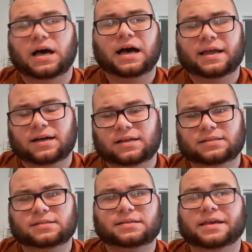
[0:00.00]

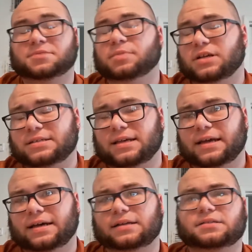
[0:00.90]
ions, H plus
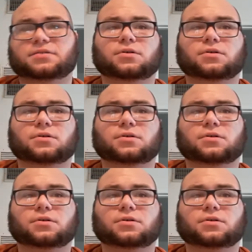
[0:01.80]
ions,